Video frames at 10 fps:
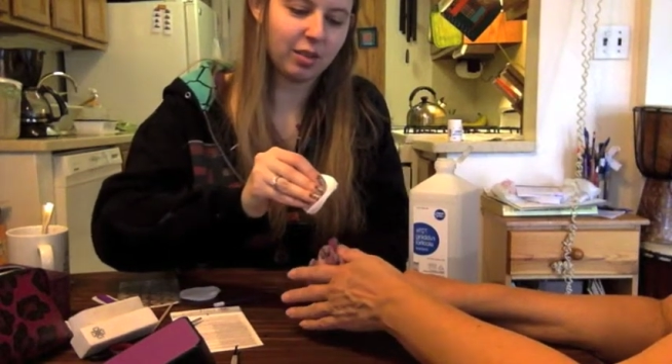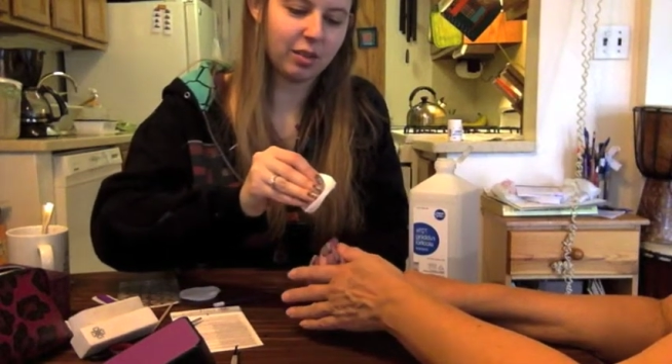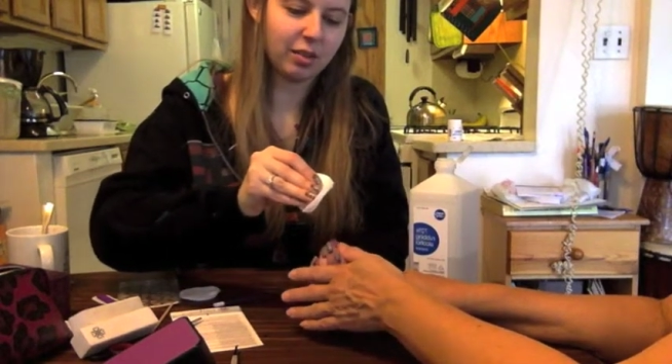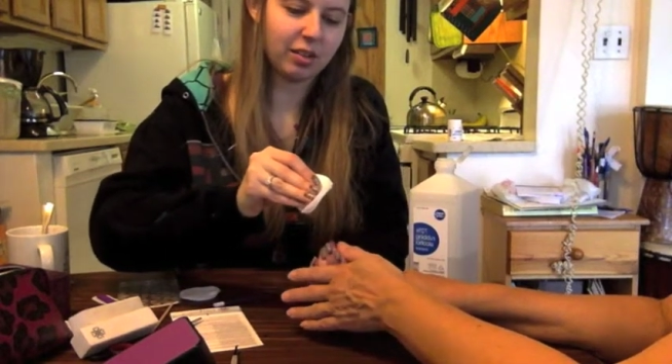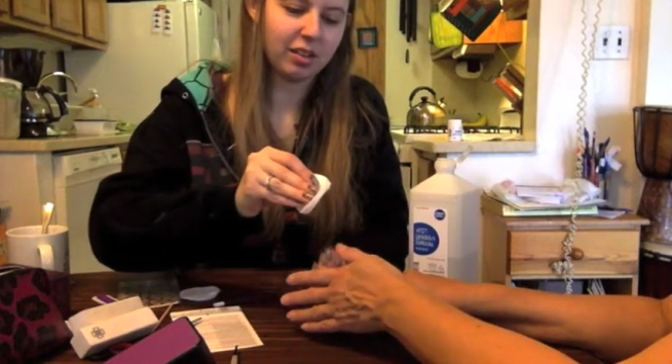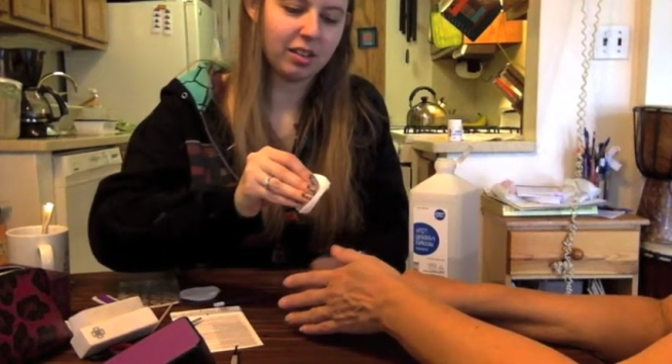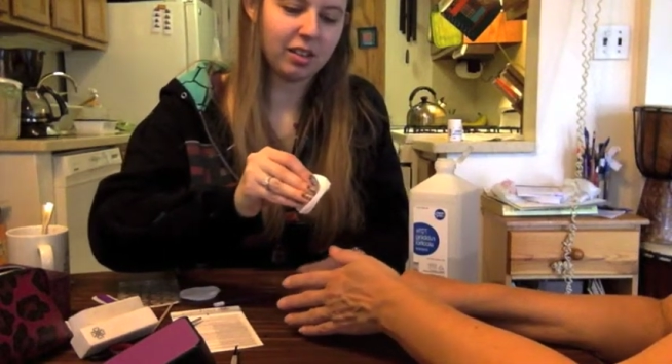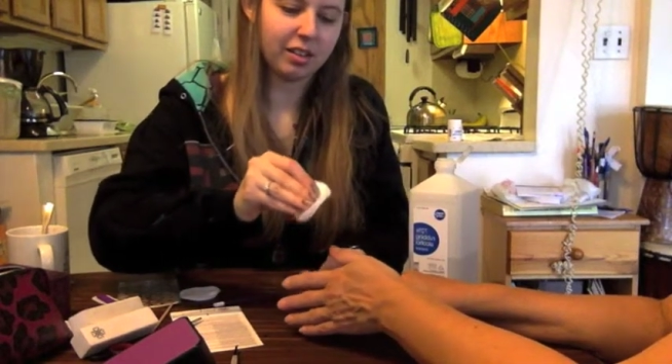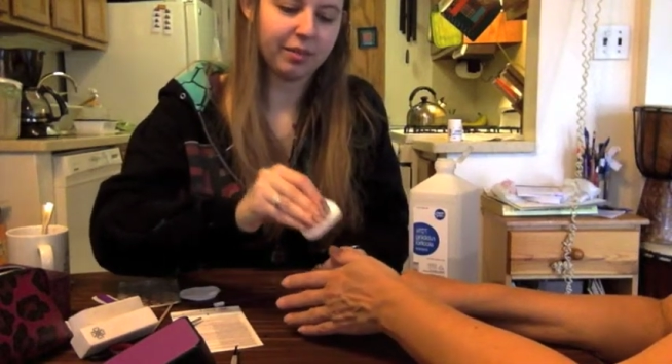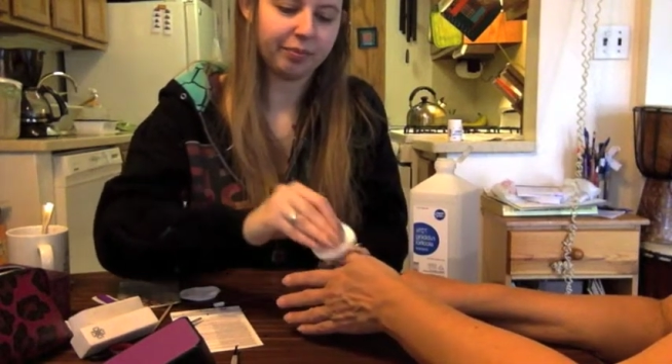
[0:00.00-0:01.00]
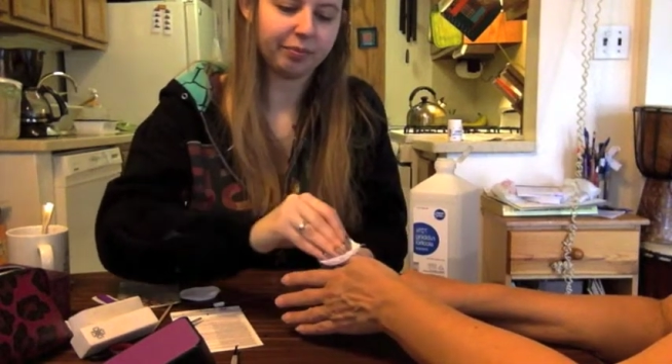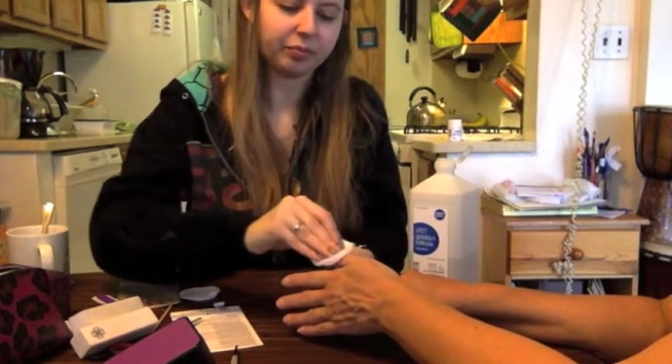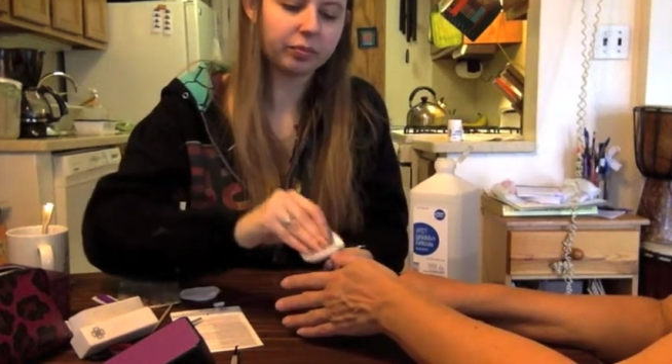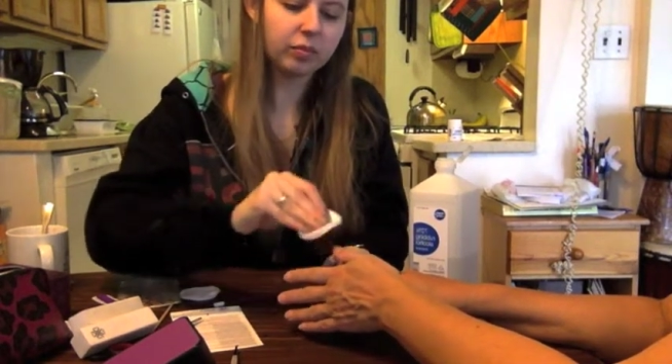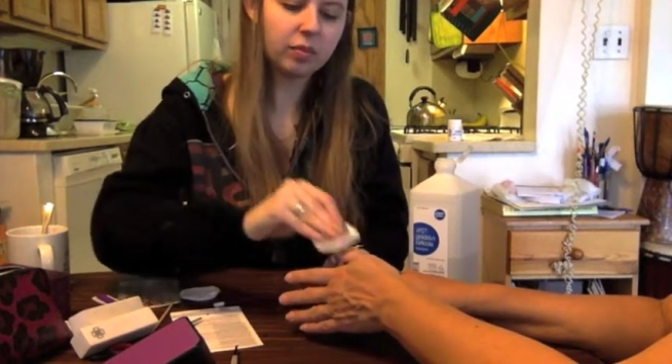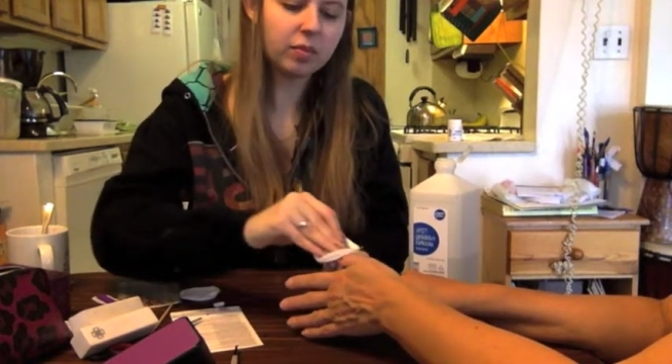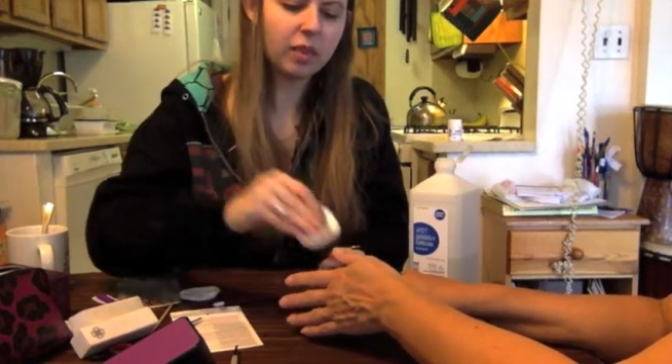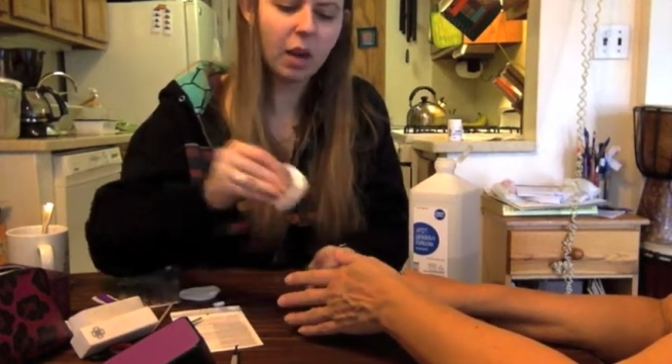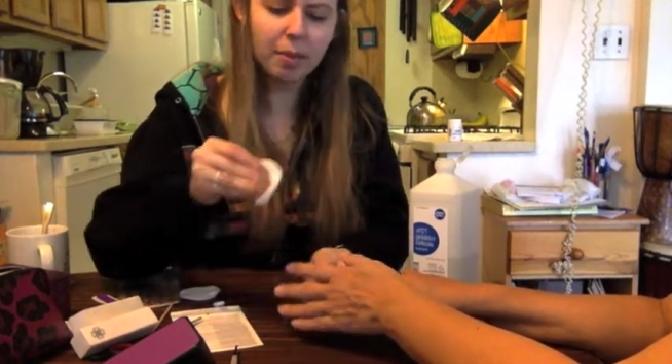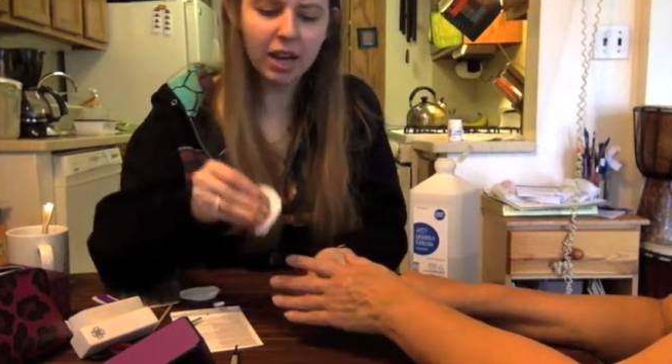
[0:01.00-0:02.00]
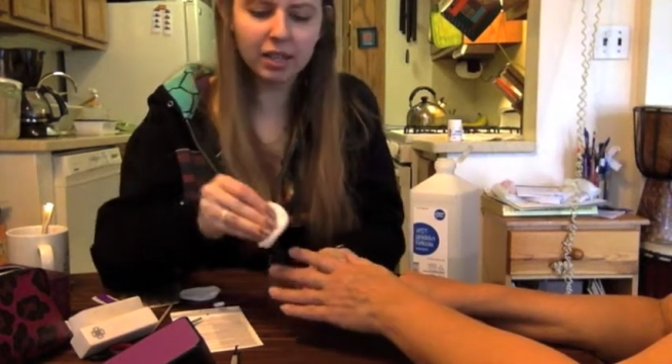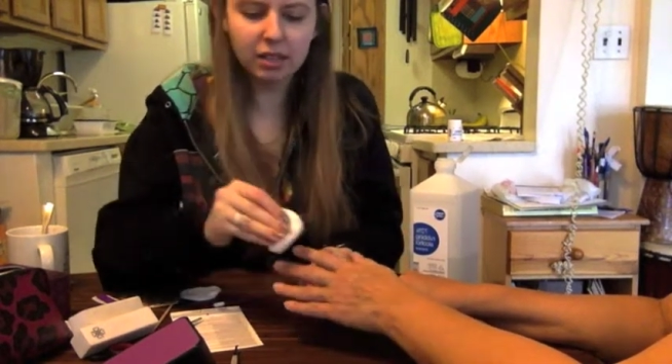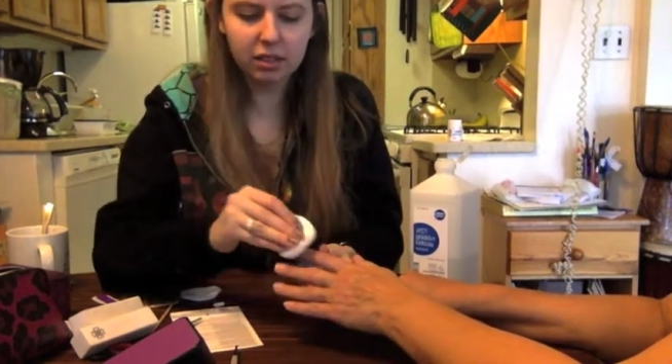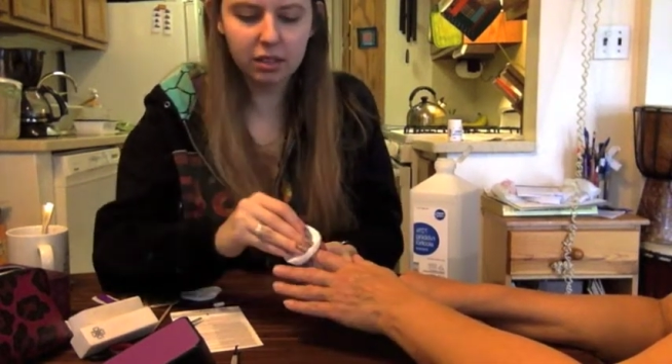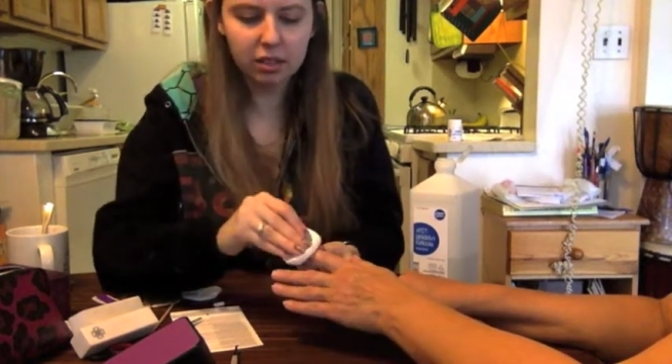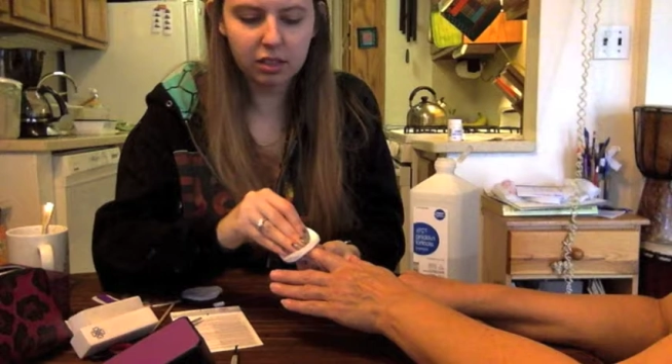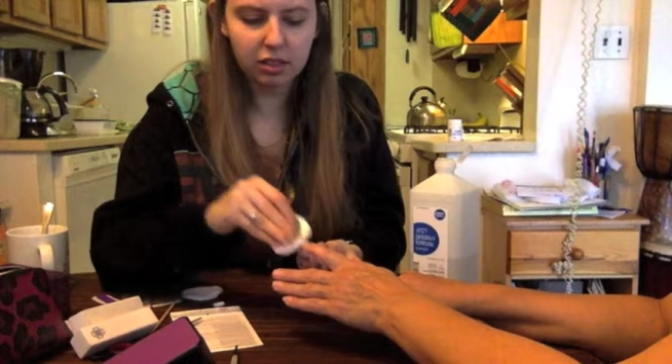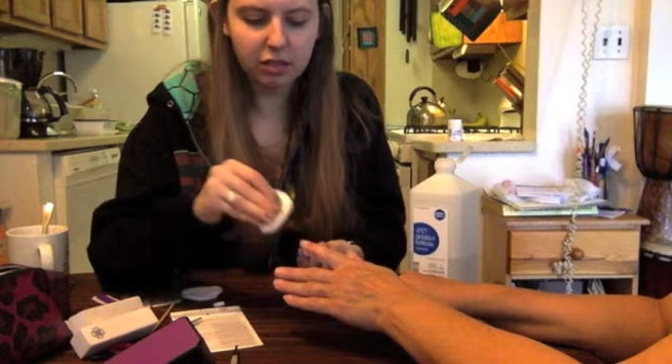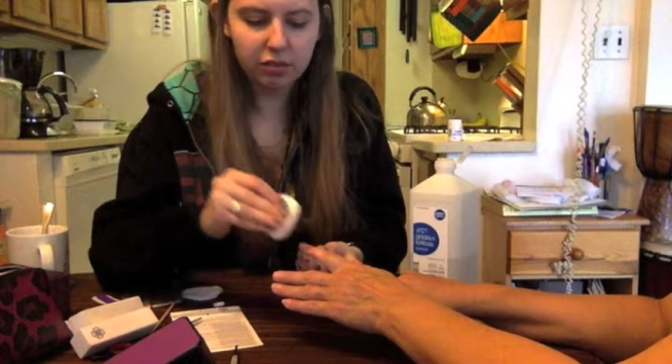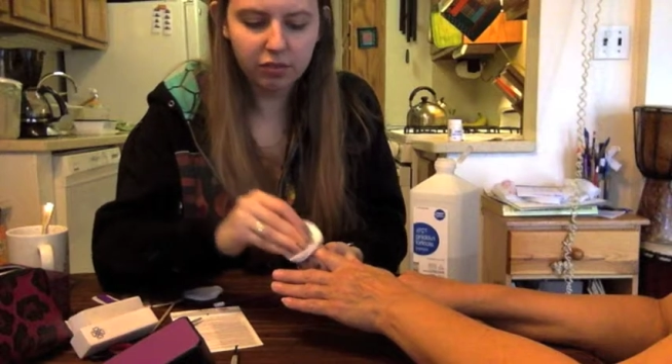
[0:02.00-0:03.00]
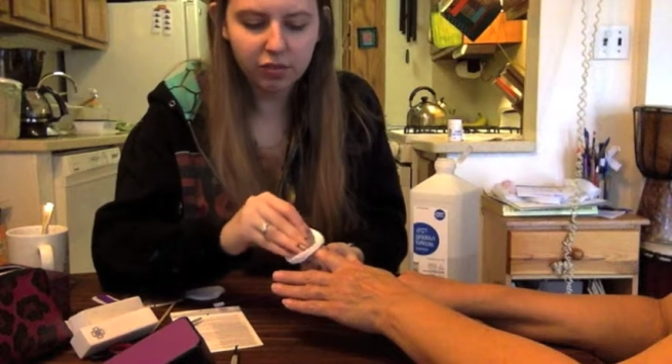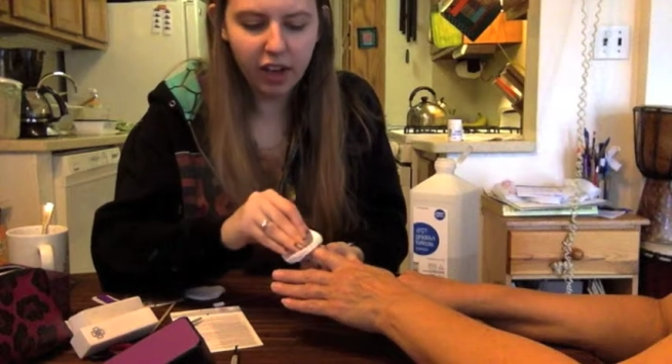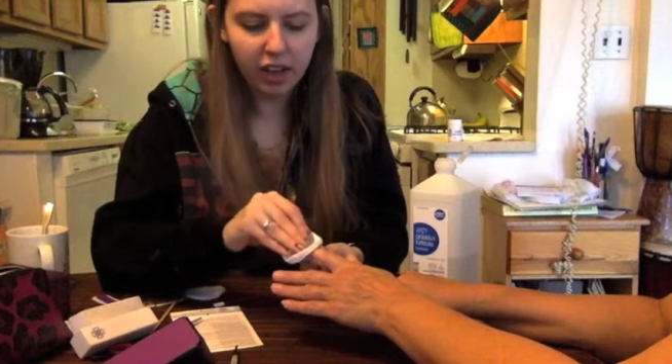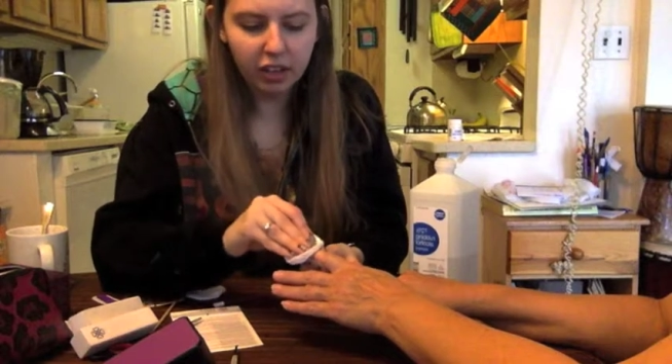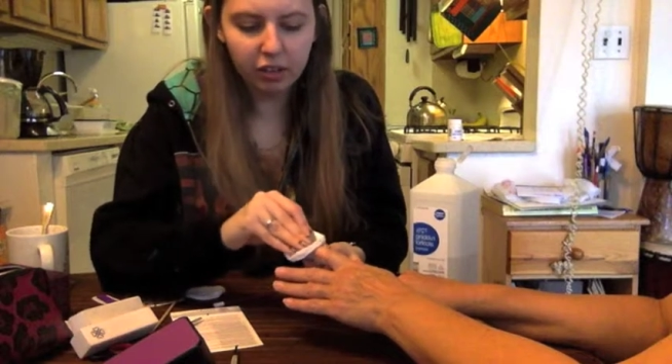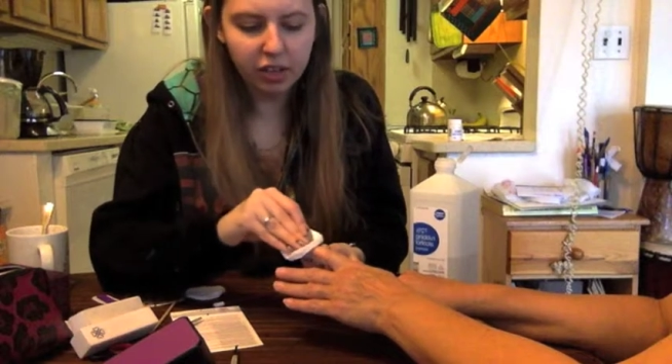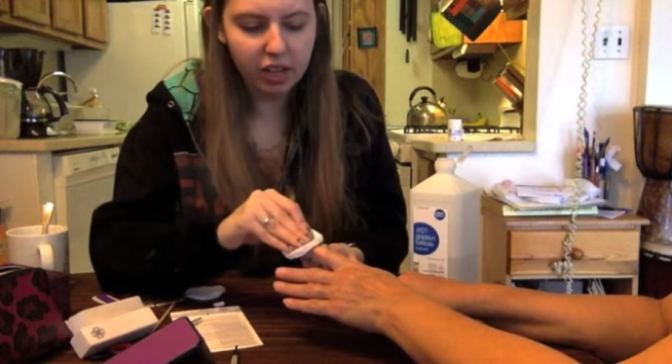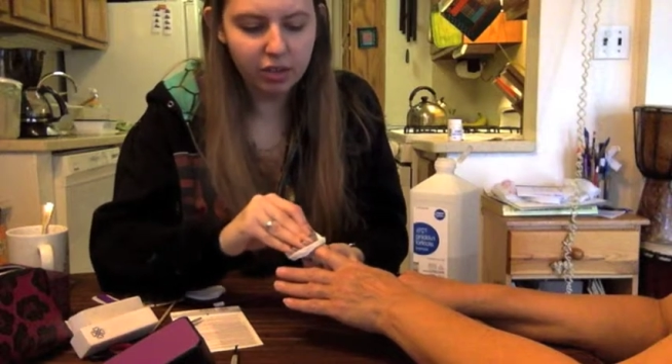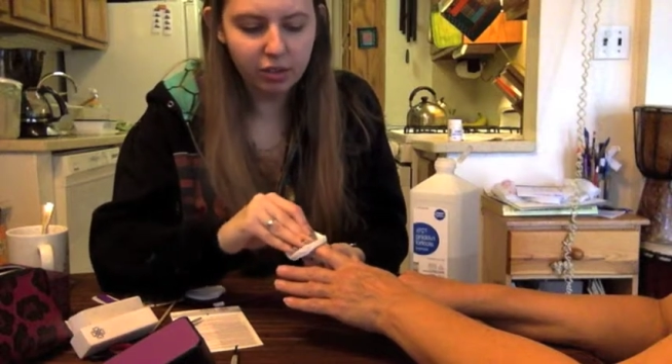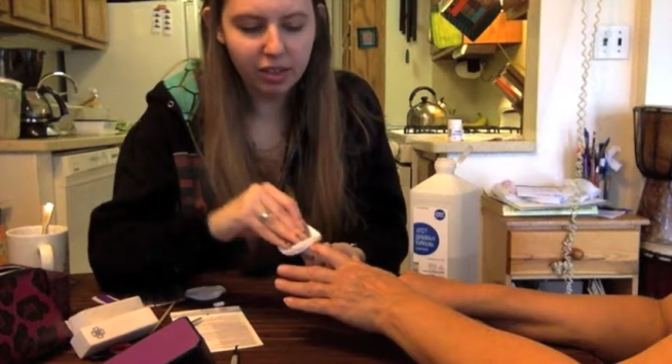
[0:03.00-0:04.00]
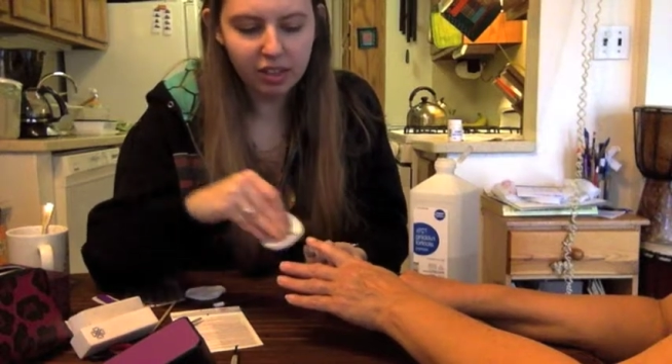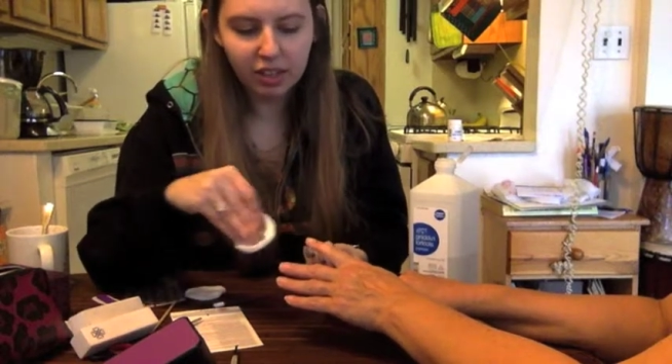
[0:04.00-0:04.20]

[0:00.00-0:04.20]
That is true. I didn't file your nails or anything.